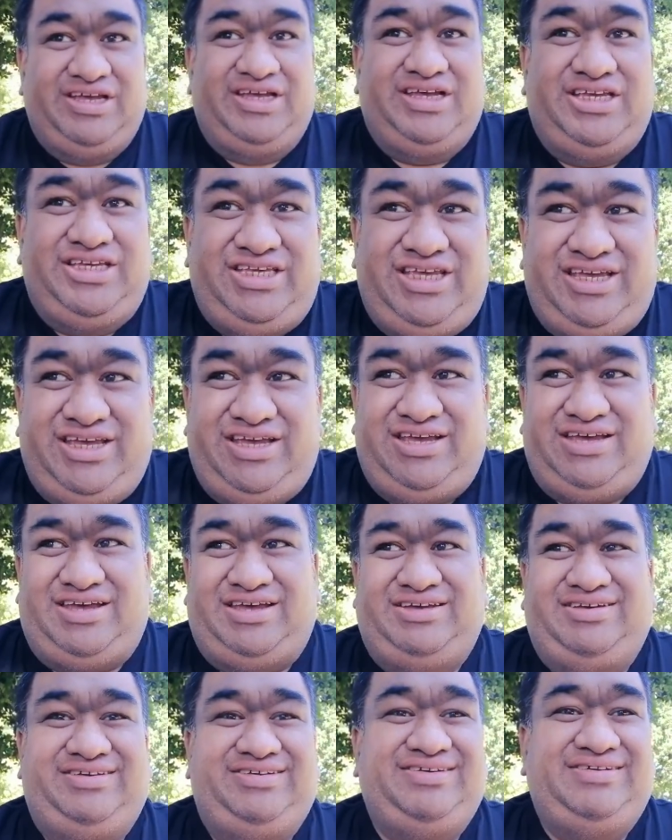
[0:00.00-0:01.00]

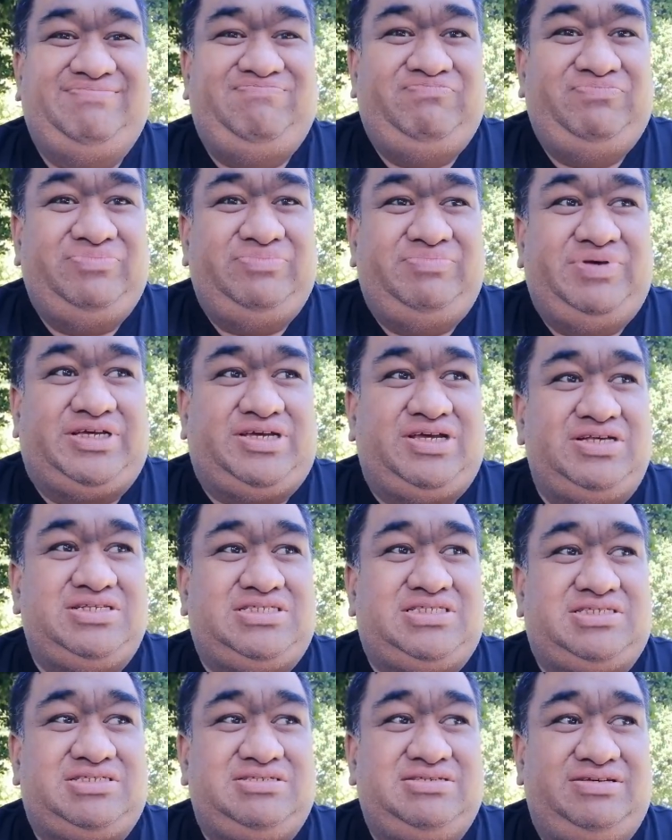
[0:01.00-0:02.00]
yeah.
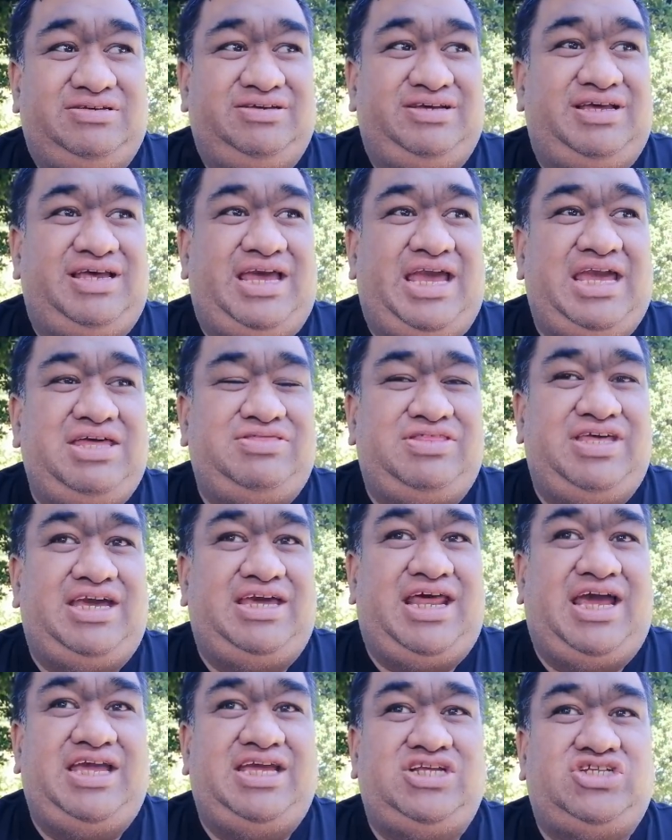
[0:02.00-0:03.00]
Because at
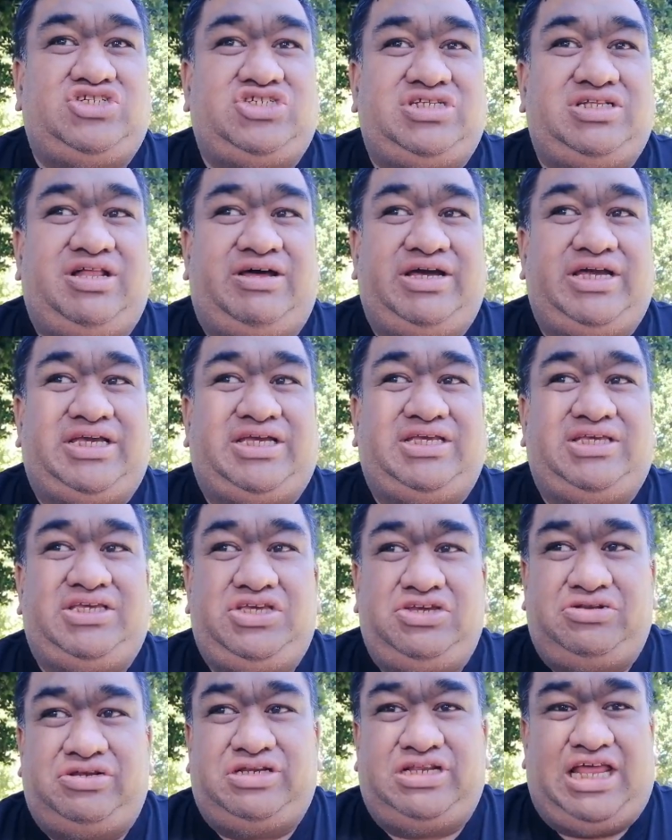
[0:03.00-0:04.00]
that age, like,
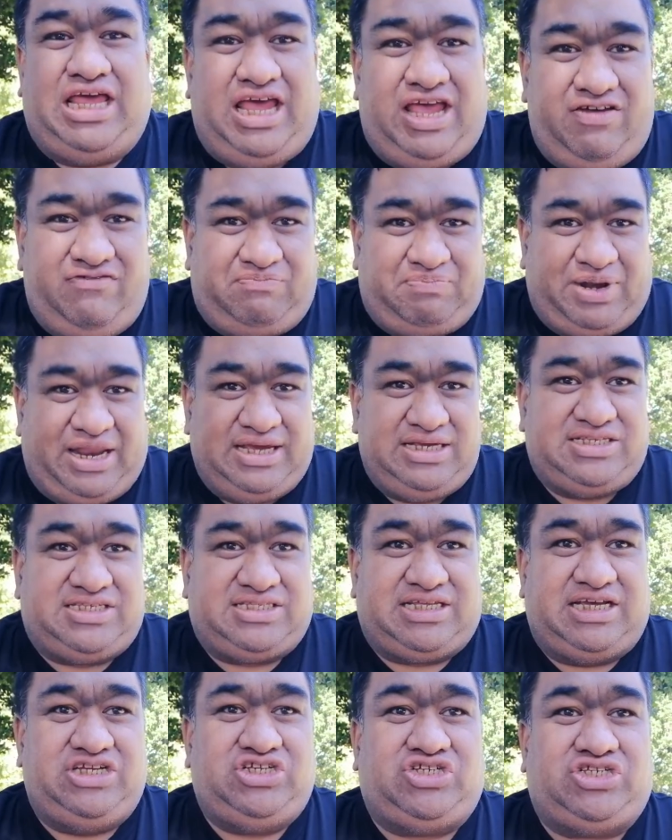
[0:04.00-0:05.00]
you didn't have
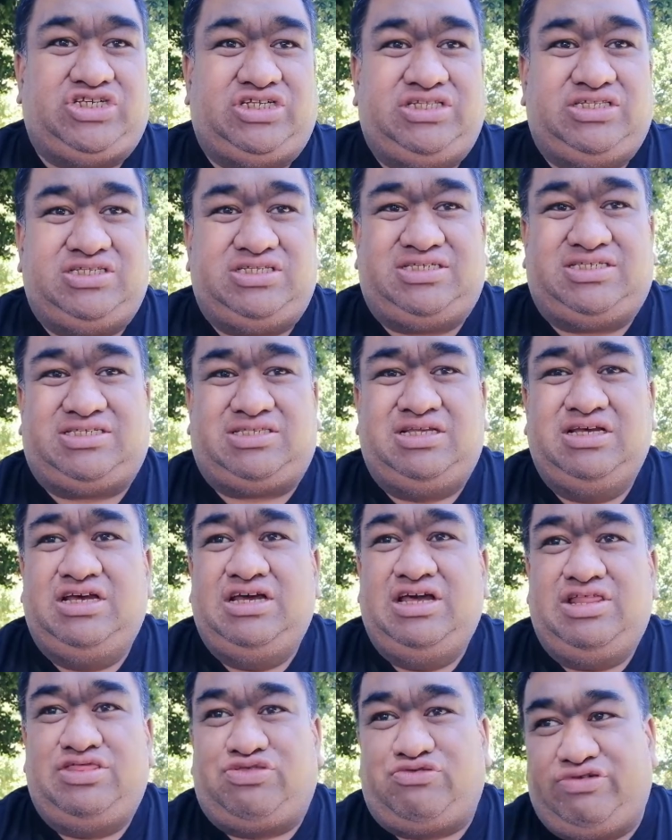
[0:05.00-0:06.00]
PlayStations
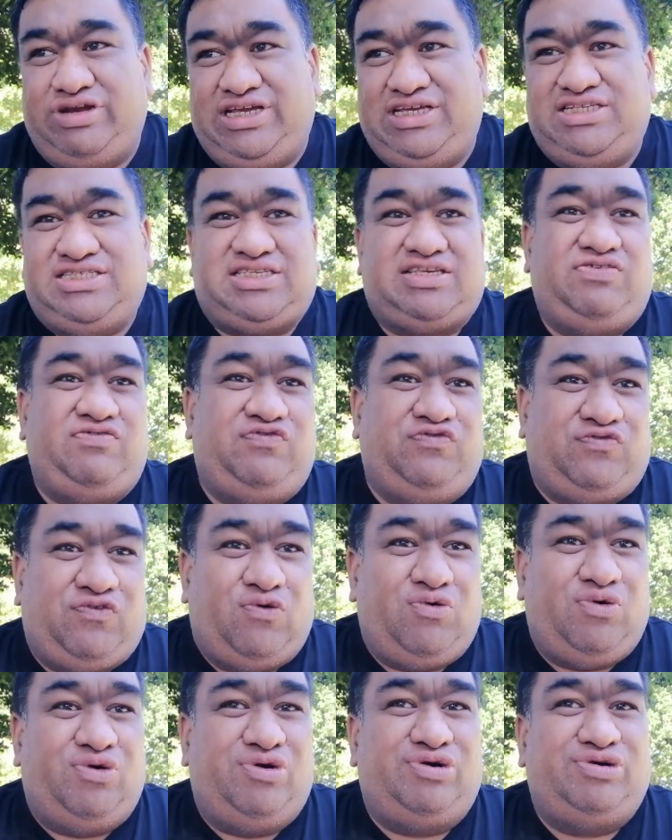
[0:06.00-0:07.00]
3s and
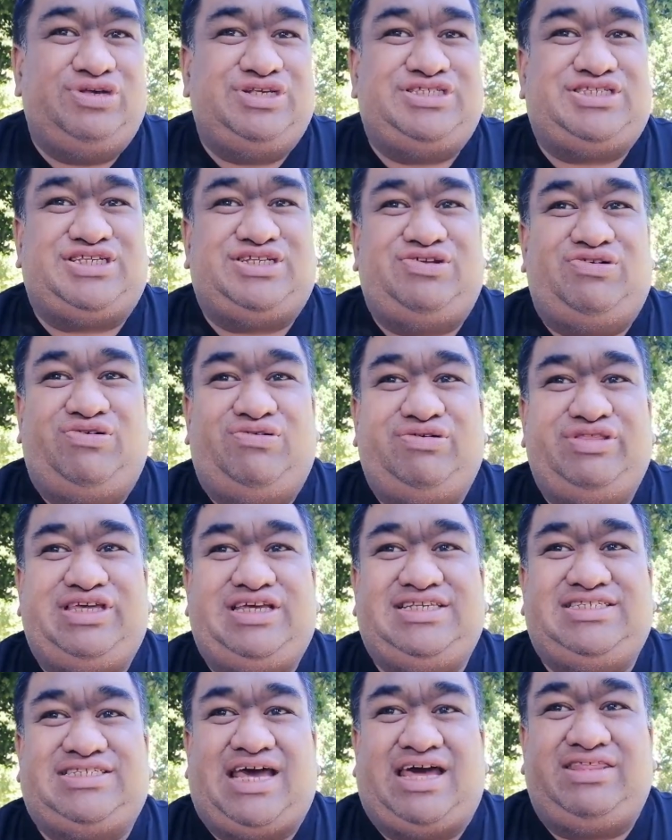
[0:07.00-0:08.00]
4s and all
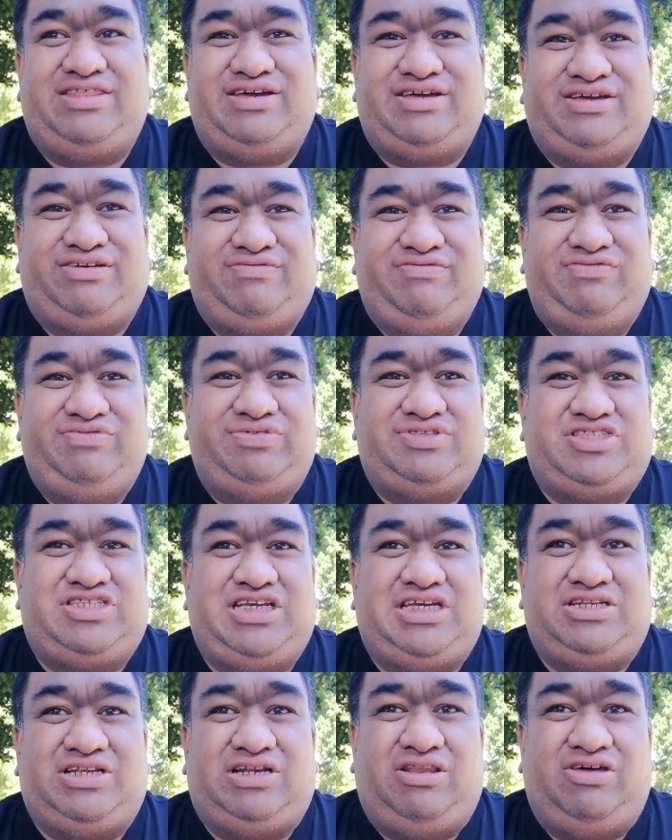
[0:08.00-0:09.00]
these other
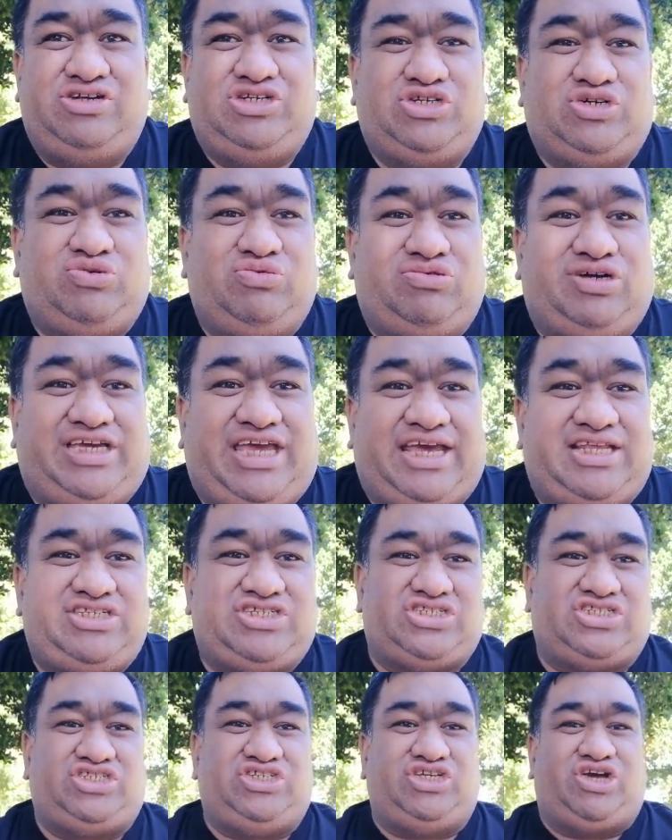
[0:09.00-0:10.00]
technological
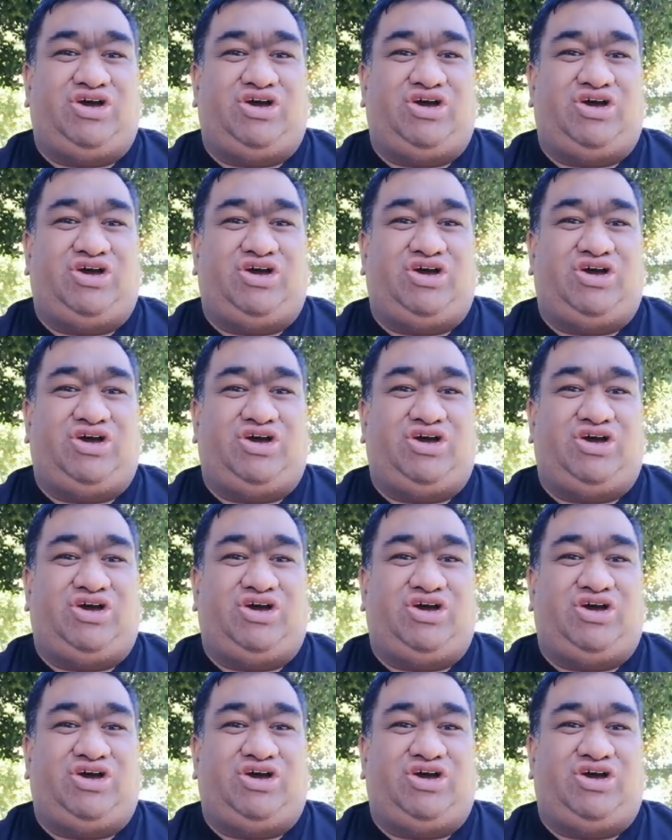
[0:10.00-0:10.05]
gadgets you